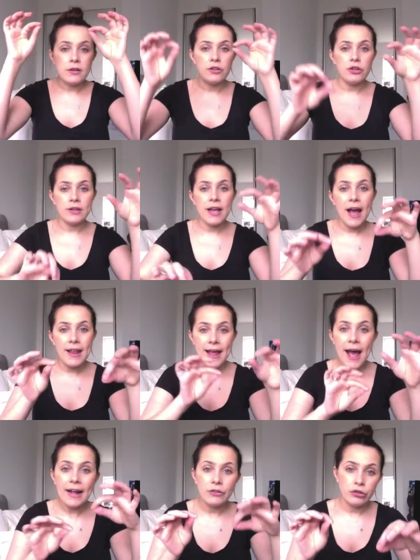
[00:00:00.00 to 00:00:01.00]
So you
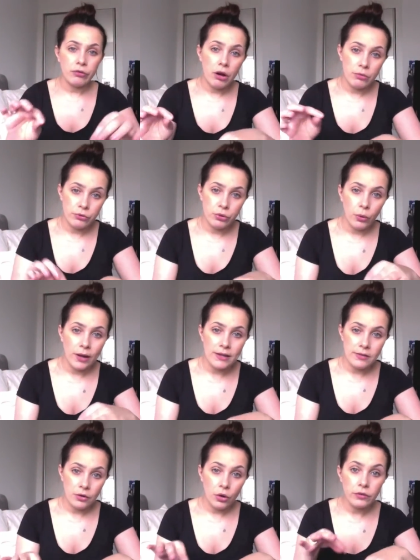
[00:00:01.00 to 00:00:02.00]
can add your own
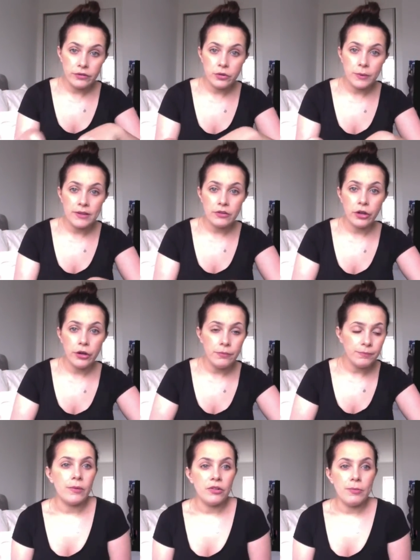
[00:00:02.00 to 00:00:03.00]
toys onto it
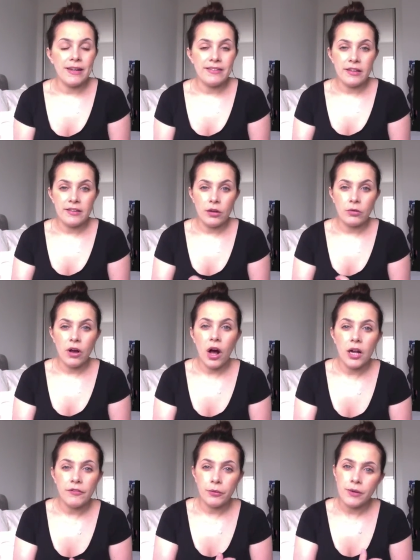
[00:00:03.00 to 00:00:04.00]
too, which makes it its own
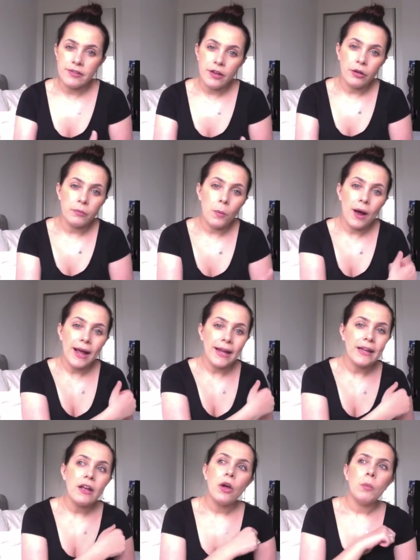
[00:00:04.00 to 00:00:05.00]
colourful in its own
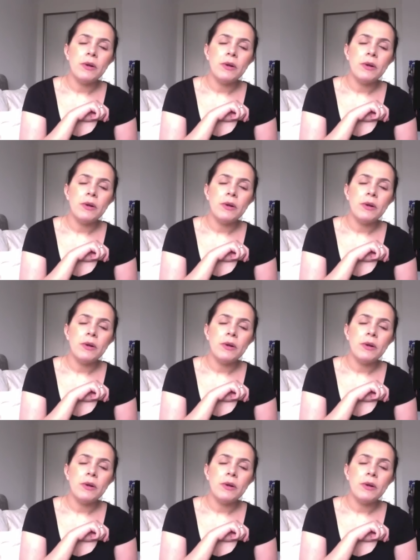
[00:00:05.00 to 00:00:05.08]
way.